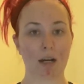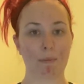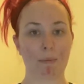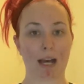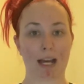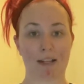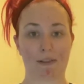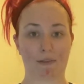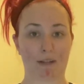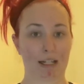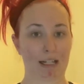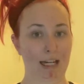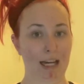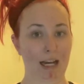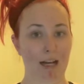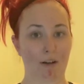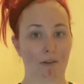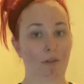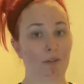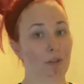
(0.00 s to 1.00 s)
As right
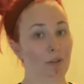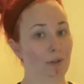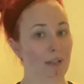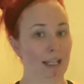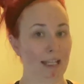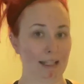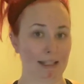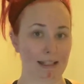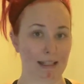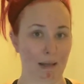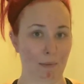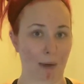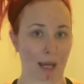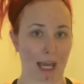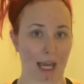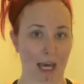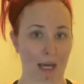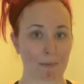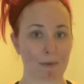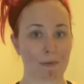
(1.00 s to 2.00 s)
now, you can't see my
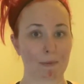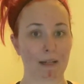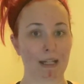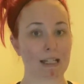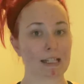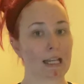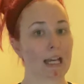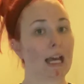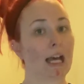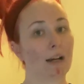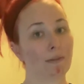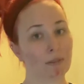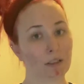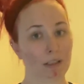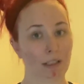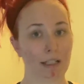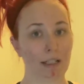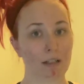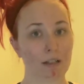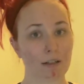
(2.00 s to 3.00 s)
abs because I have a
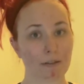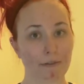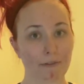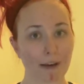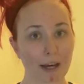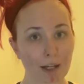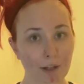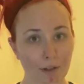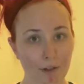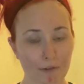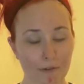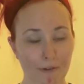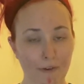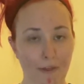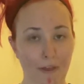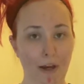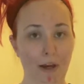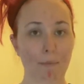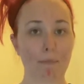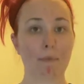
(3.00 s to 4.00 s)
layer of fat over
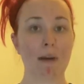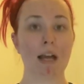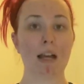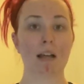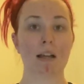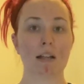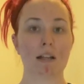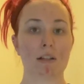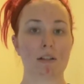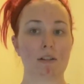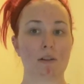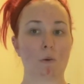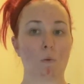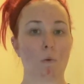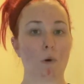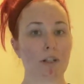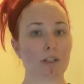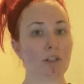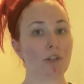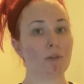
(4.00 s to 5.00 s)
them. So
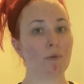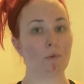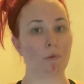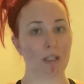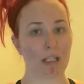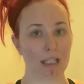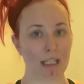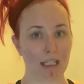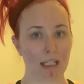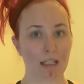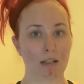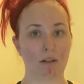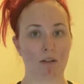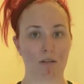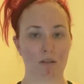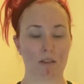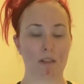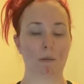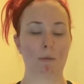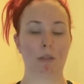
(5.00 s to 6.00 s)
what you eat
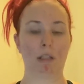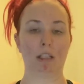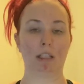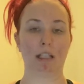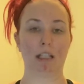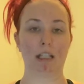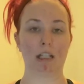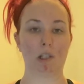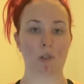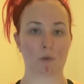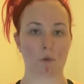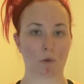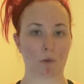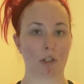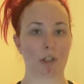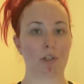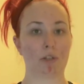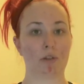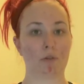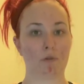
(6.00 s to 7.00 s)
ultimately is
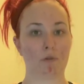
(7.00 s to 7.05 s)
going to